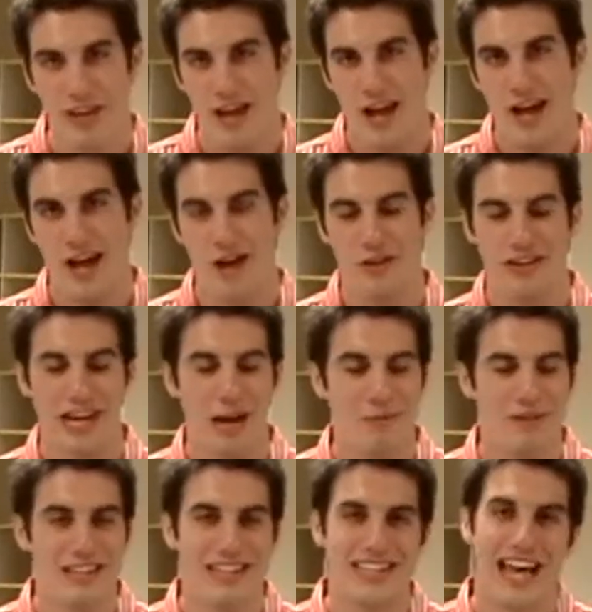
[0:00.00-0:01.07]
the
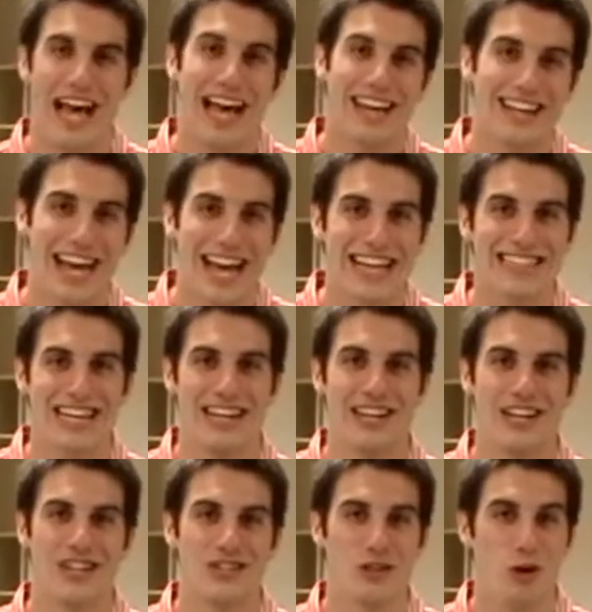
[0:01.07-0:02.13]
carbon dioxide does.